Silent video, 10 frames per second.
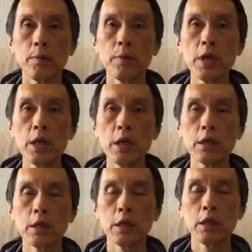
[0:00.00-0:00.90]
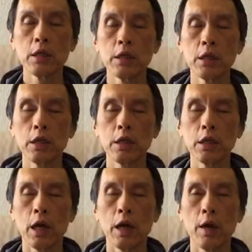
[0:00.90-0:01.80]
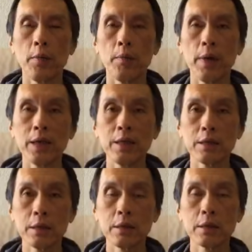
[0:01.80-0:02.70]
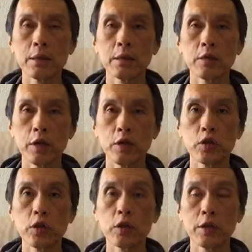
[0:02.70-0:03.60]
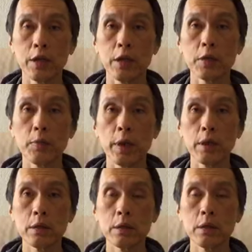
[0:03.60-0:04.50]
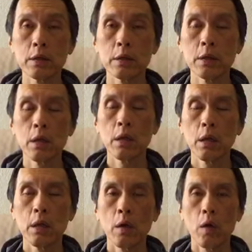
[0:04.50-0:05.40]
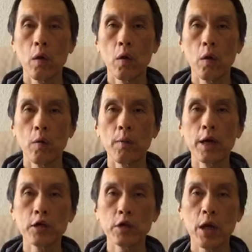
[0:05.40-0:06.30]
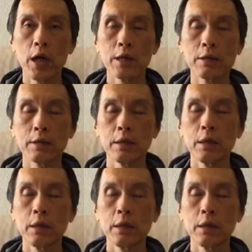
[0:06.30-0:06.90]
be it in the medicines, traditional Chinese medicines, or martial arts,